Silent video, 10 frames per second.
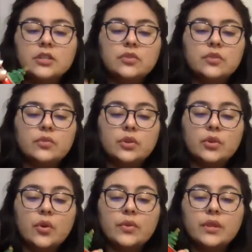So, you
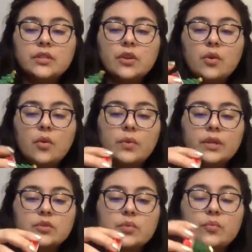know, these are
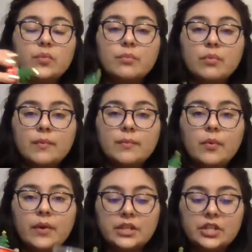always
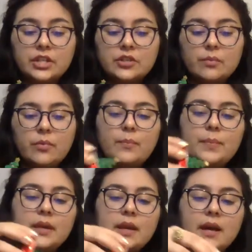removable and changeable
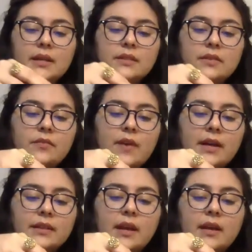because of the
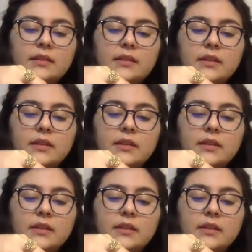fact that